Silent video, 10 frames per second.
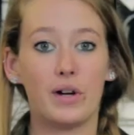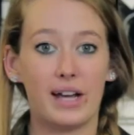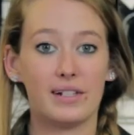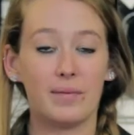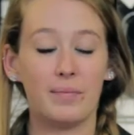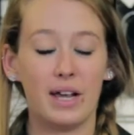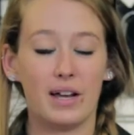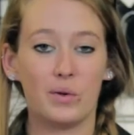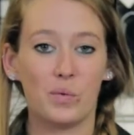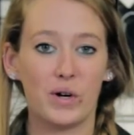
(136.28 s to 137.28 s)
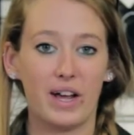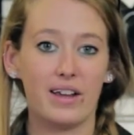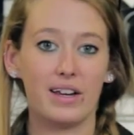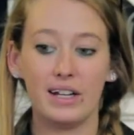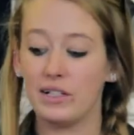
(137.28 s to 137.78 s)
your SMB underwater,
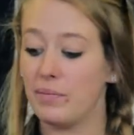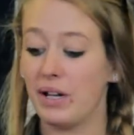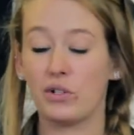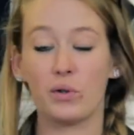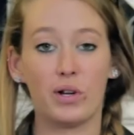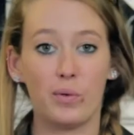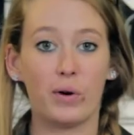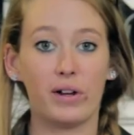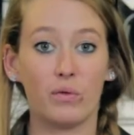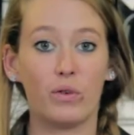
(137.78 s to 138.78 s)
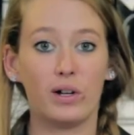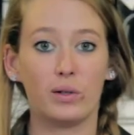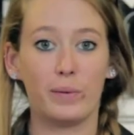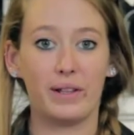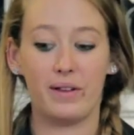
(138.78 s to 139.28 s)
you need to make sure you bring a reel with